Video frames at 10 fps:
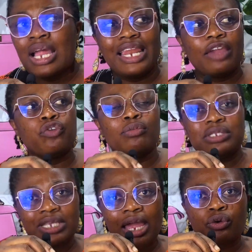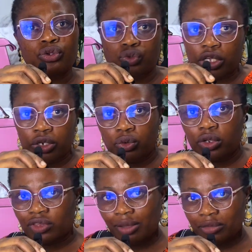like from zero to hero,
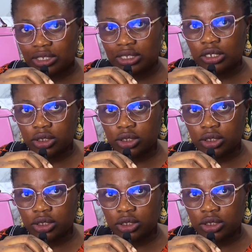if that makes sense.